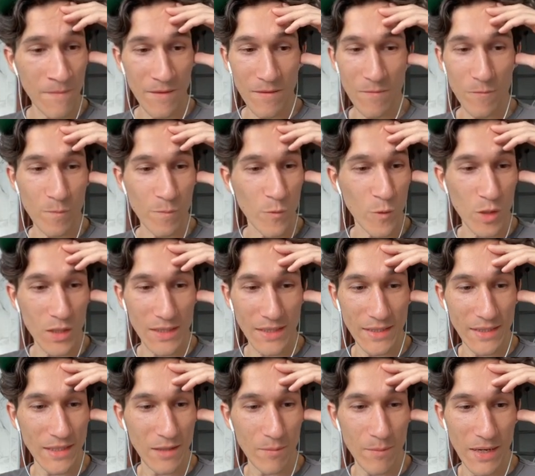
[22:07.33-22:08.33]

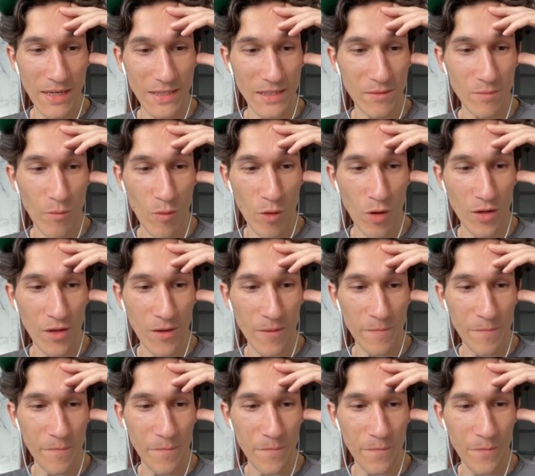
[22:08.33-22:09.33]
Wasn't the best Mono.
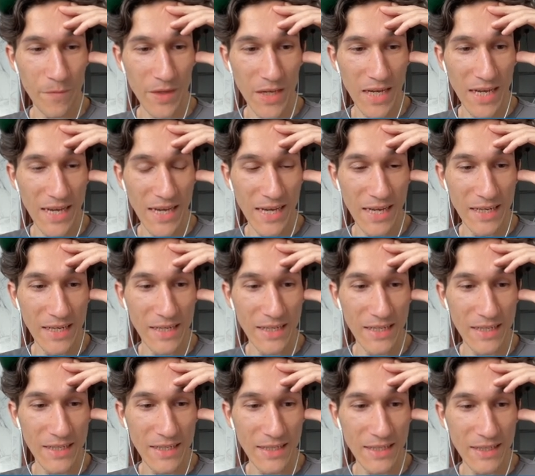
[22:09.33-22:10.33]
And
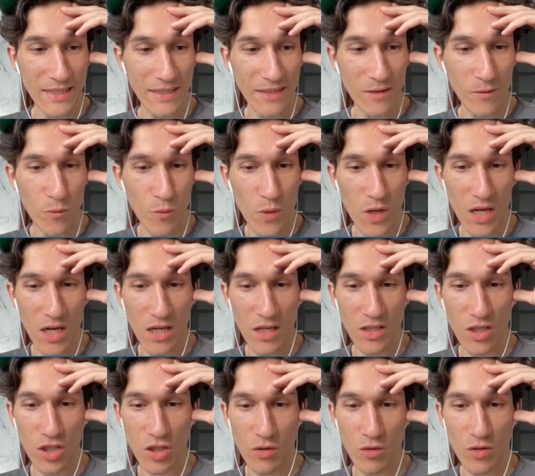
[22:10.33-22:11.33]
we
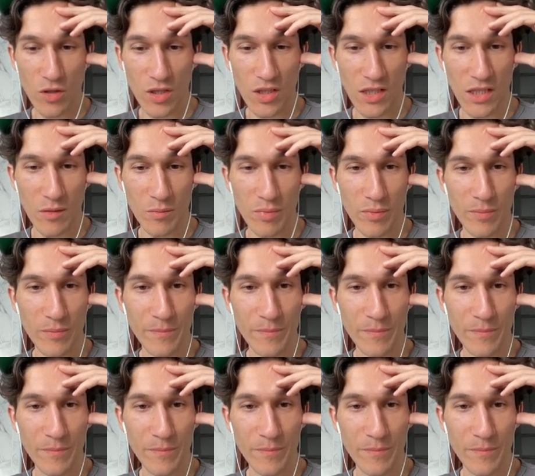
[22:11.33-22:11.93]
just gonna skip